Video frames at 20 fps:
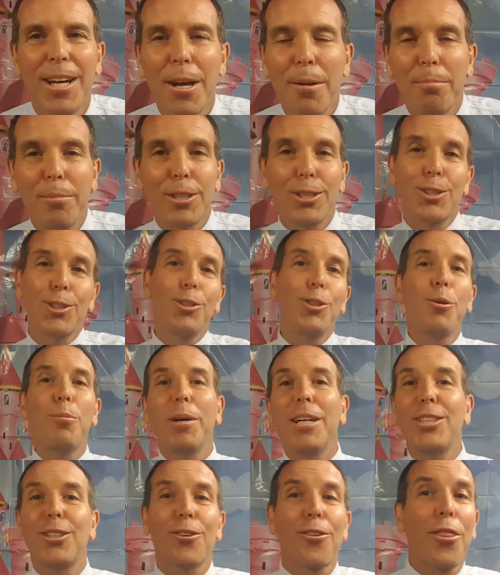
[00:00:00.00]
But do you
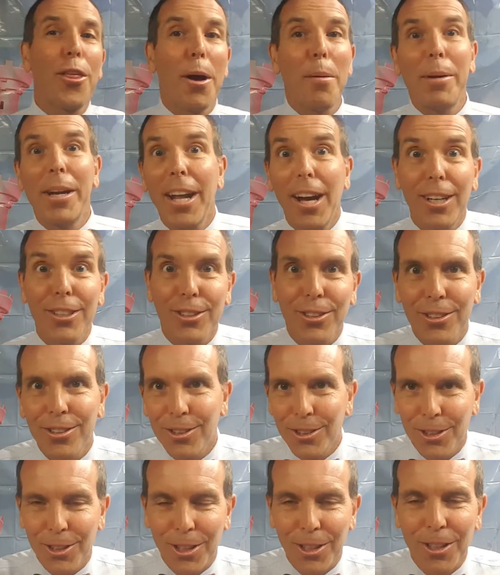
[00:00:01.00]
bite your thumb at us,
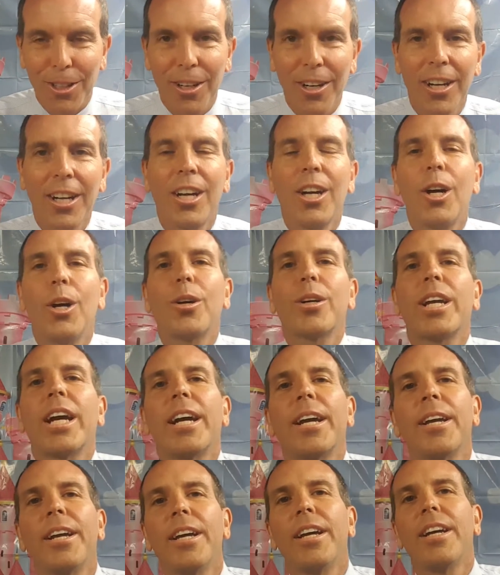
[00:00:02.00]
sir? Okay,
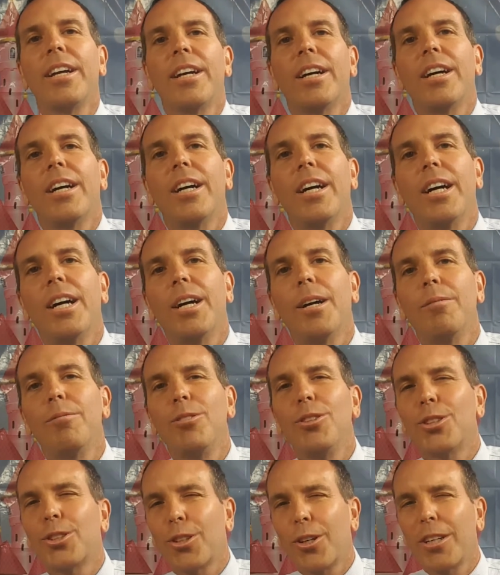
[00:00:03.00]
you're
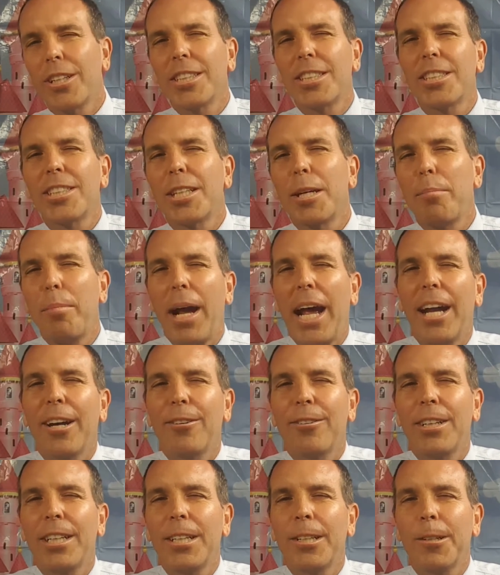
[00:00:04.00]
starting to see a
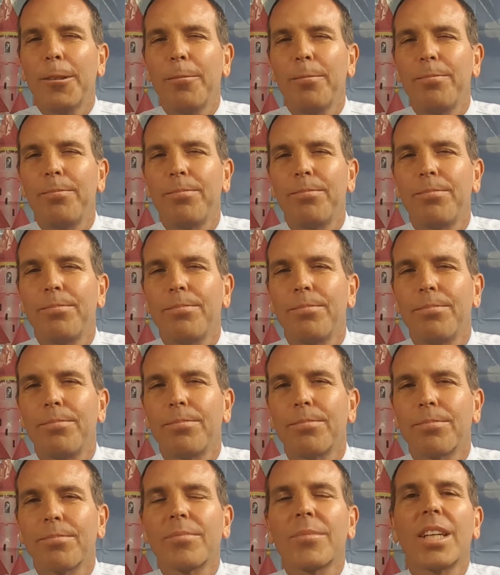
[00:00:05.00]
pattern here.
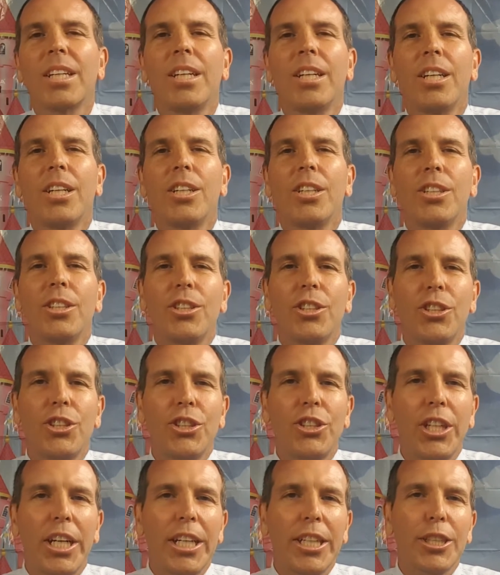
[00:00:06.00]

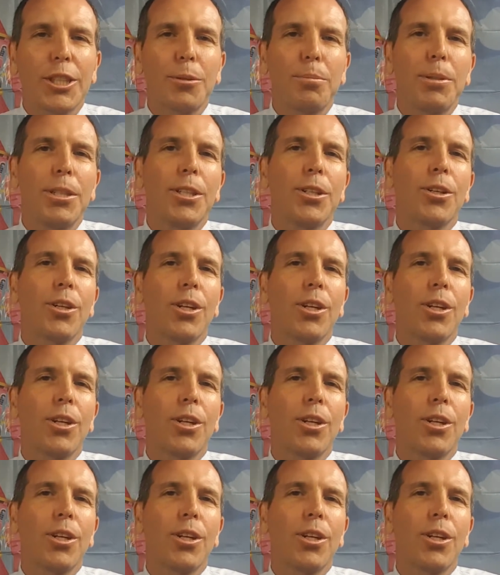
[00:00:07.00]
Shakespeare